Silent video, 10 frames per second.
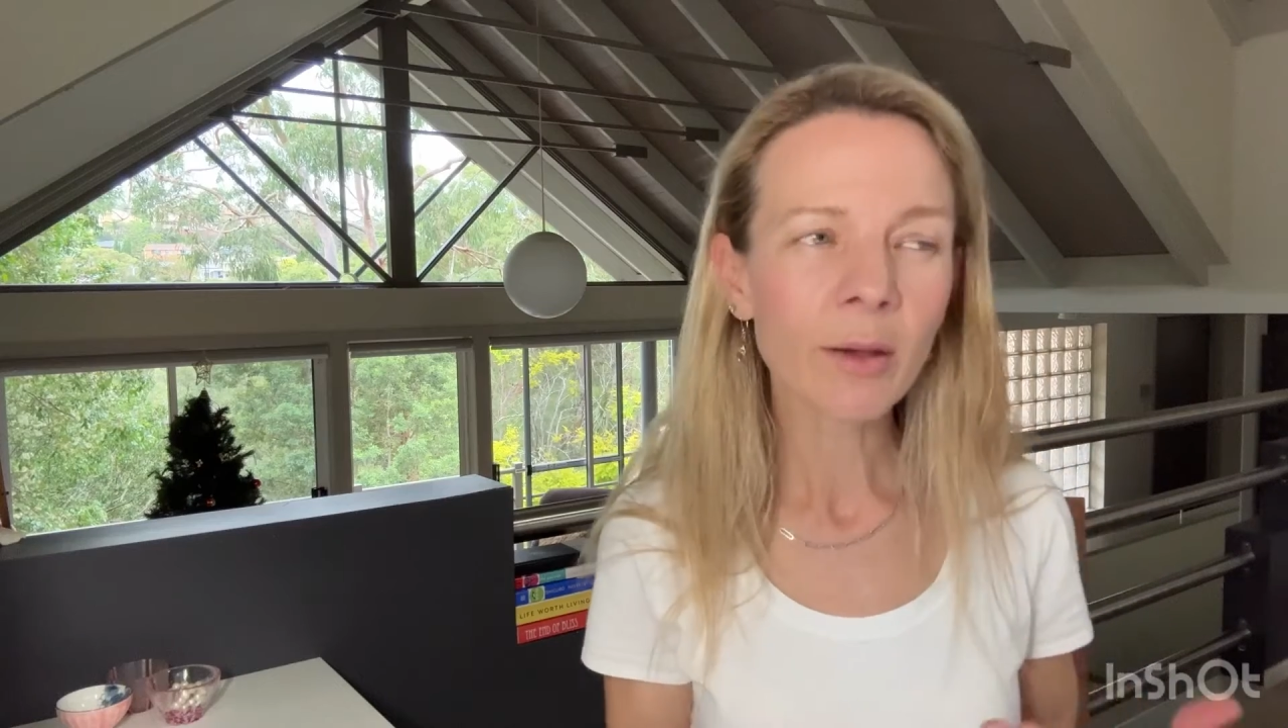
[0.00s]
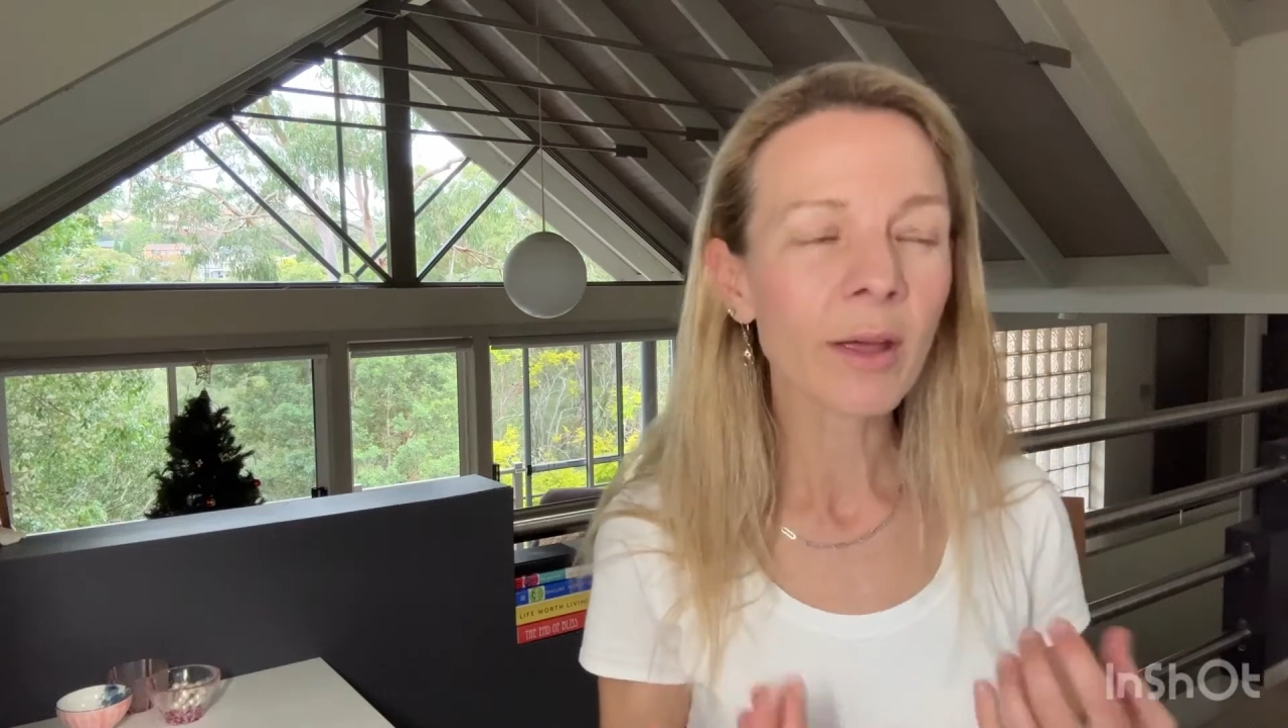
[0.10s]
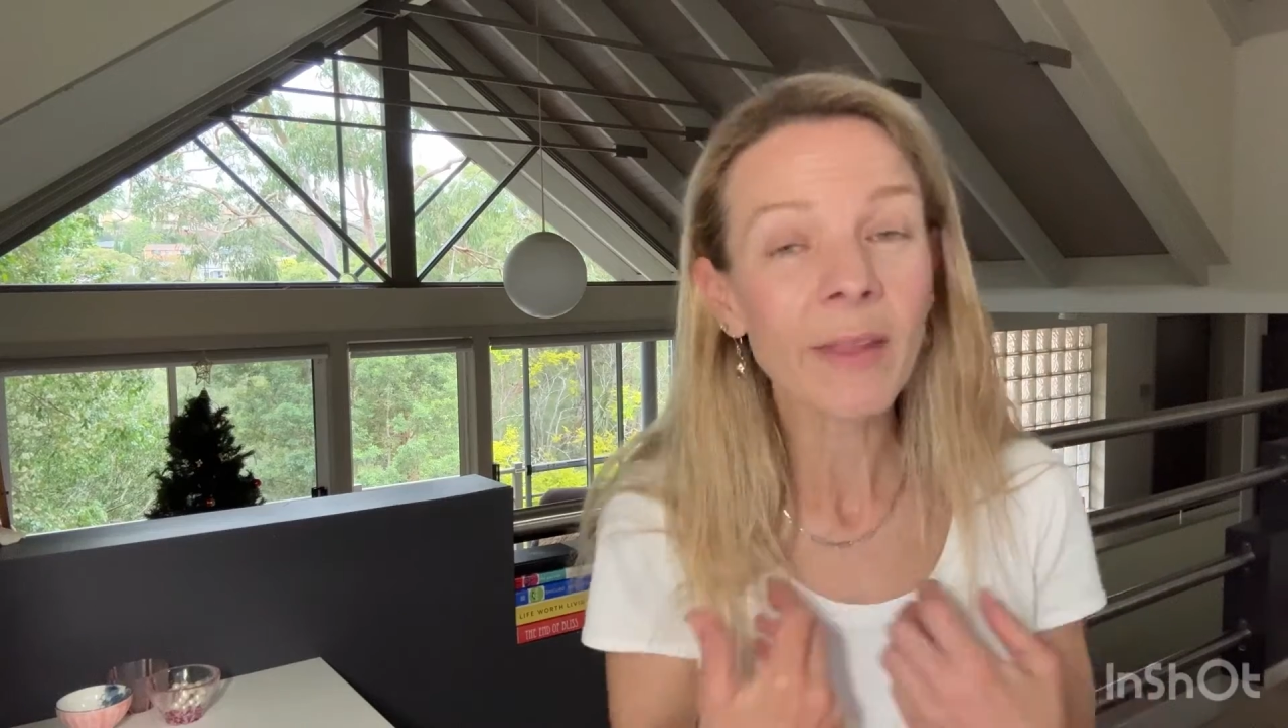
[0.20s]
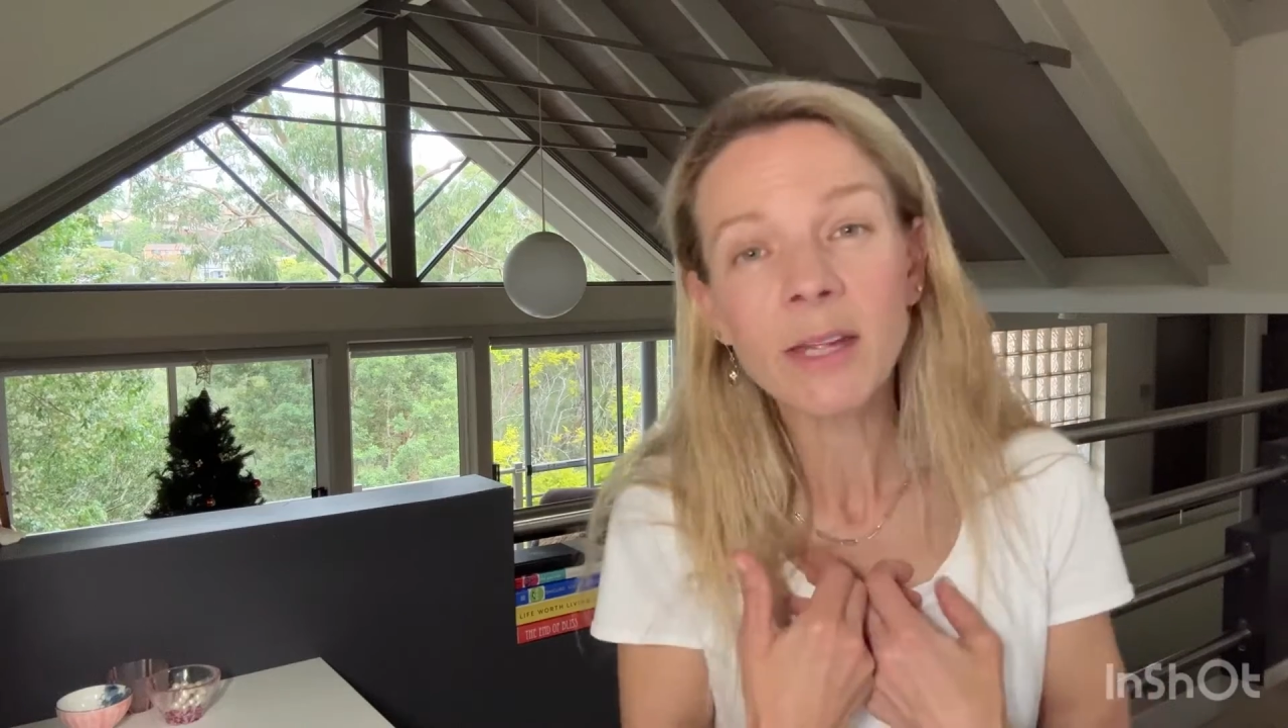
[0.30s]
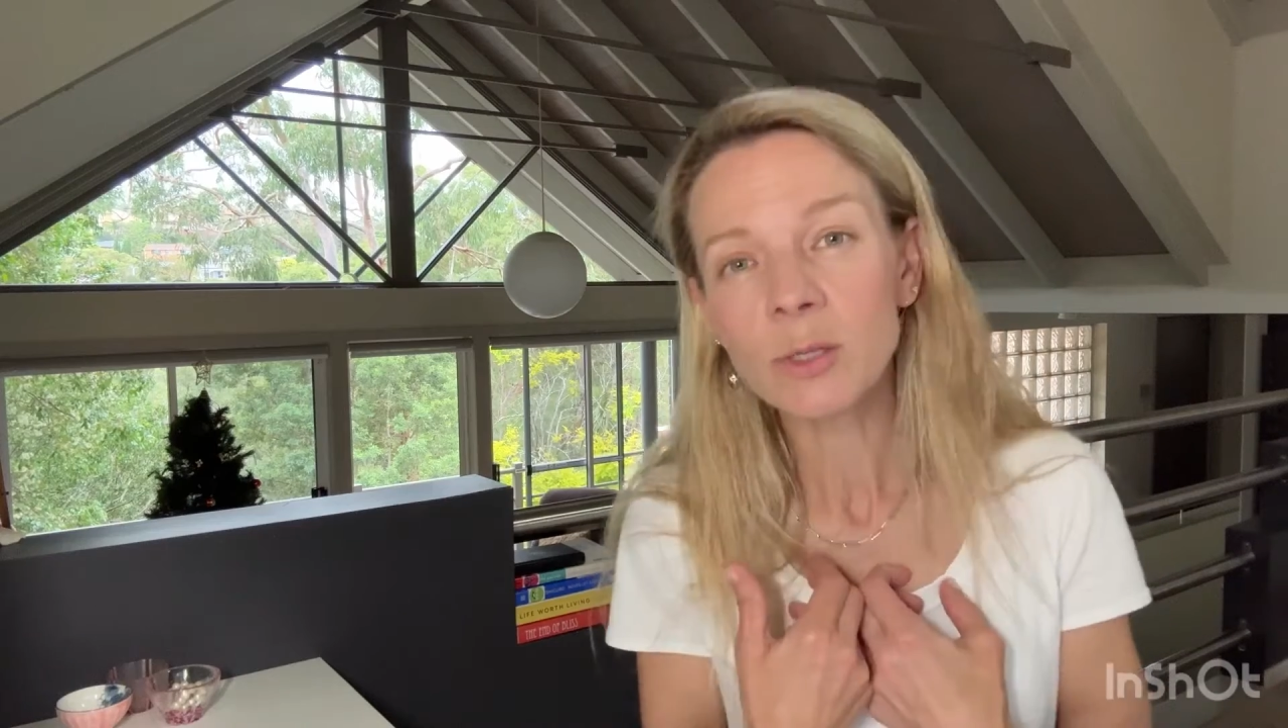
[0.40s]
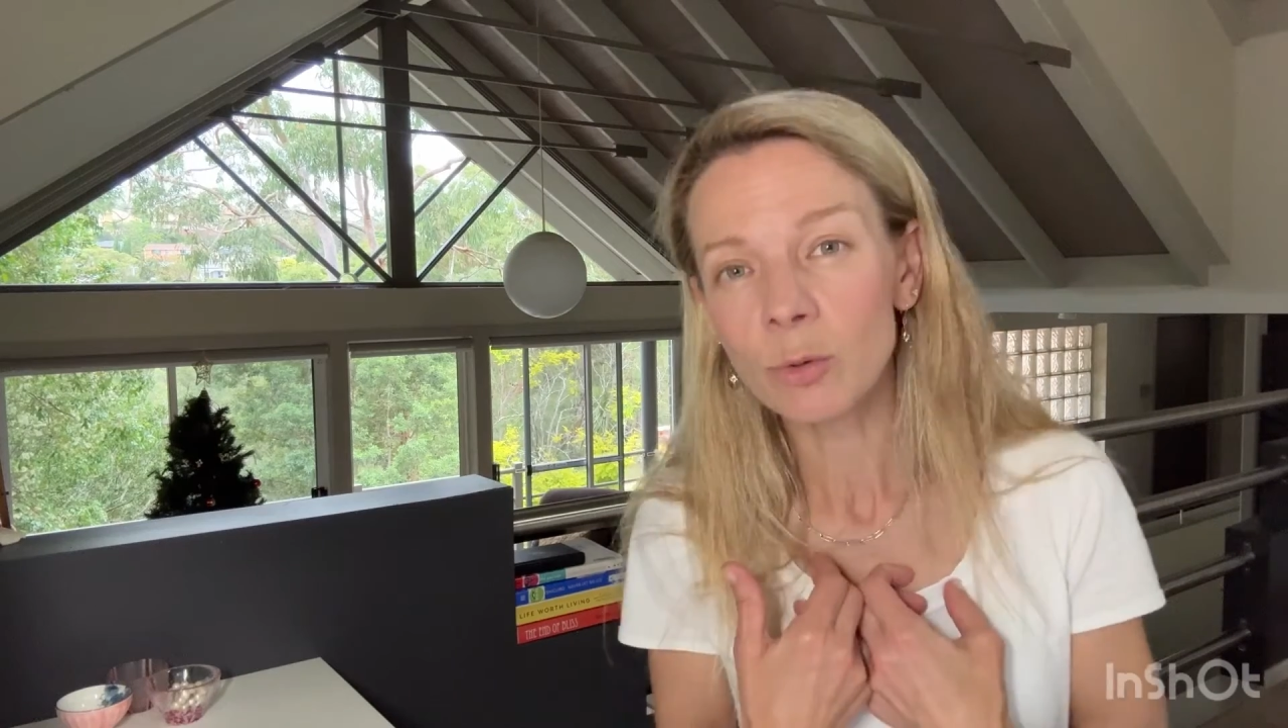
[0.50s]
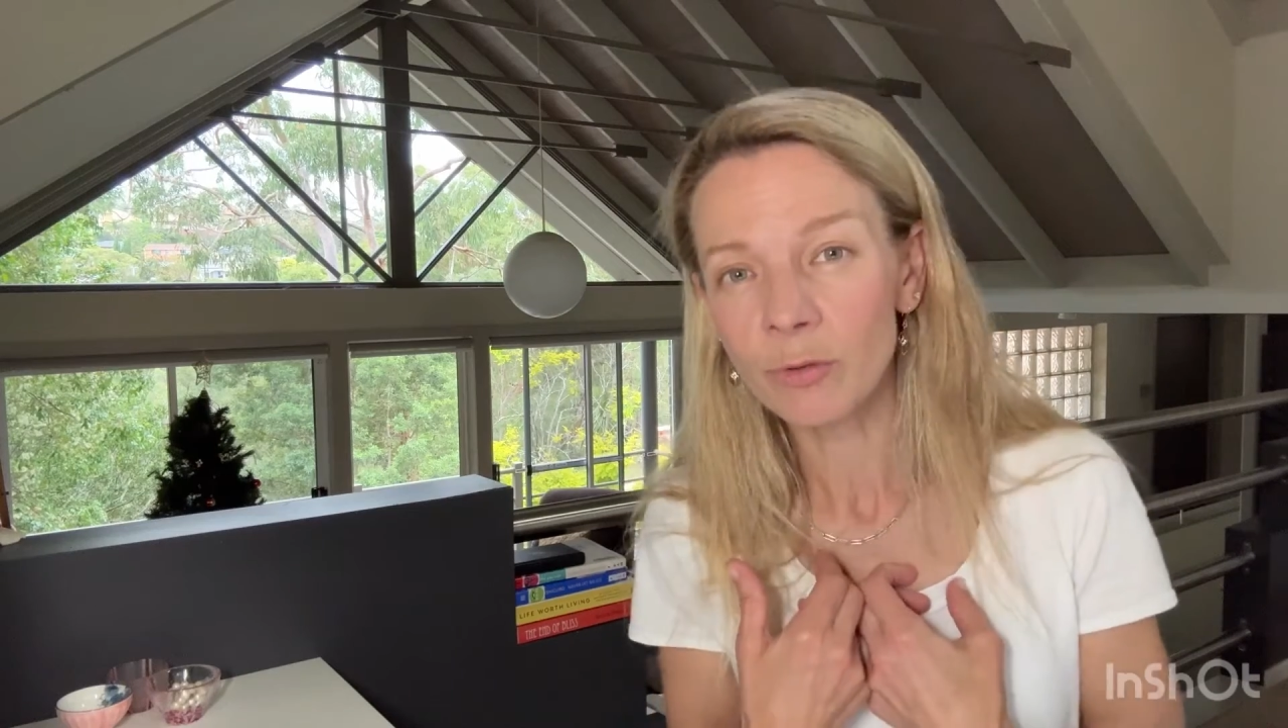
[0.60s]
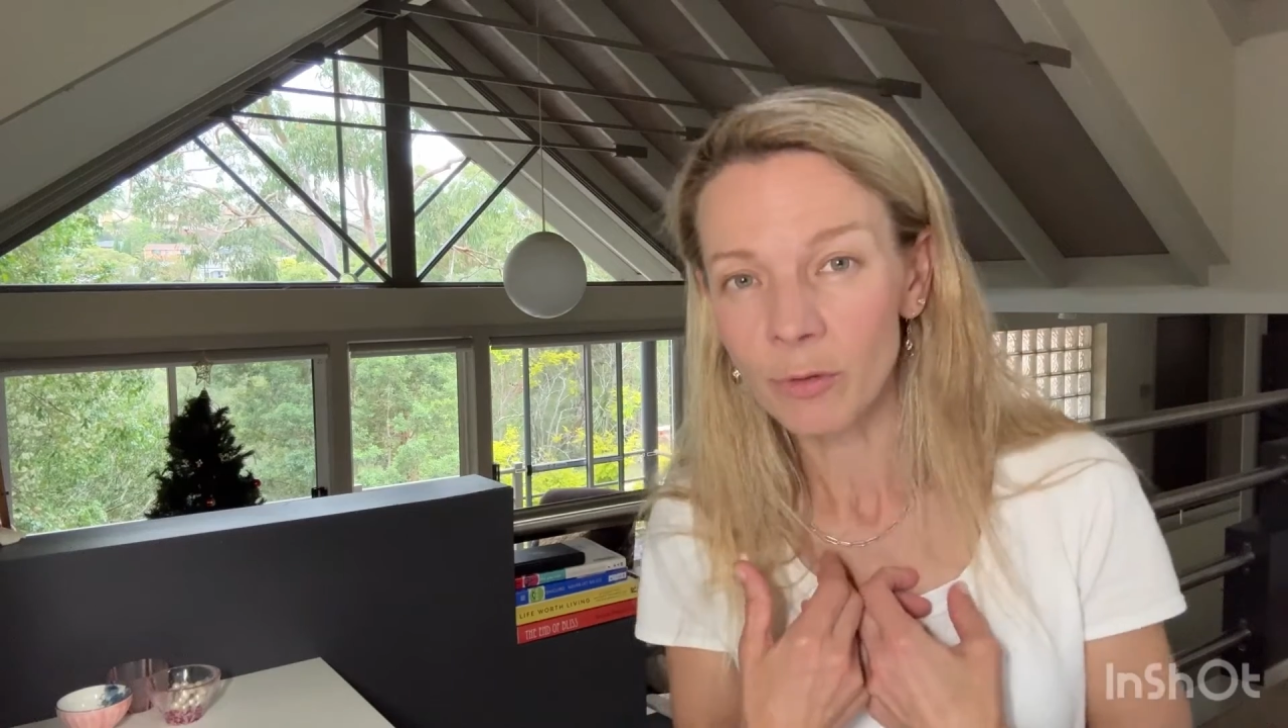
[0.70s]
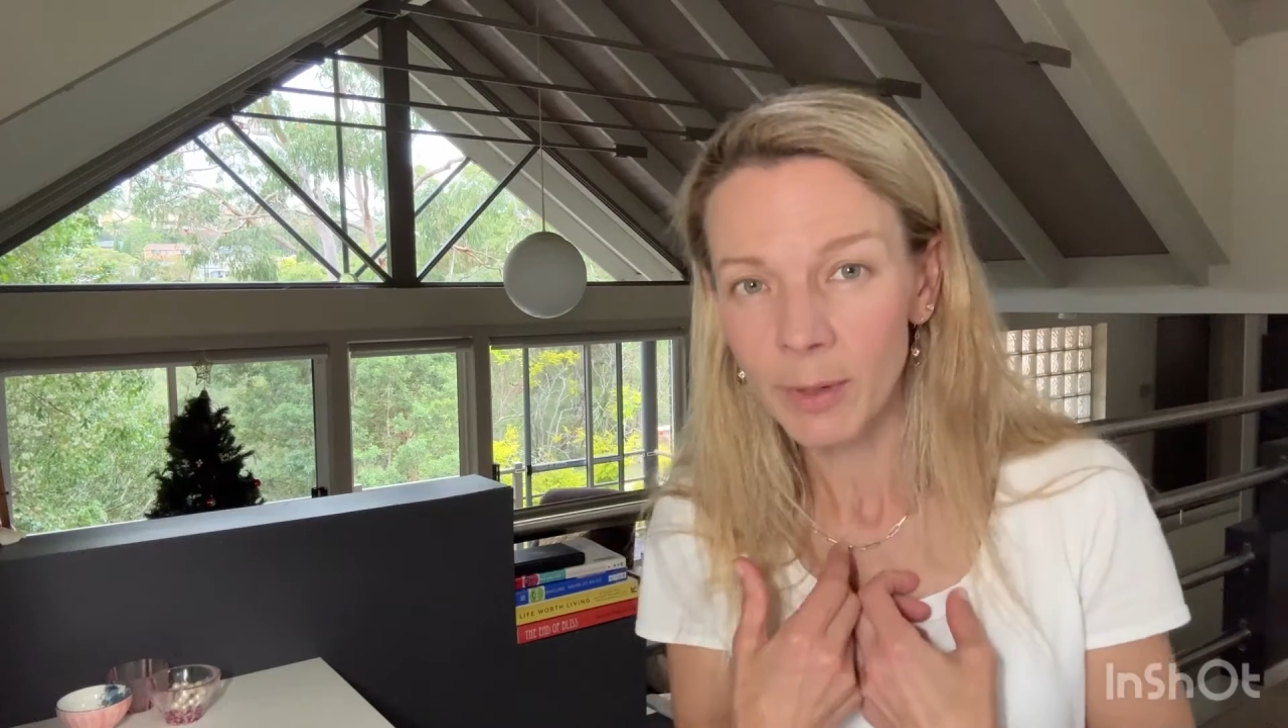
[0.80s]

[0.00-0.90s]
that's good for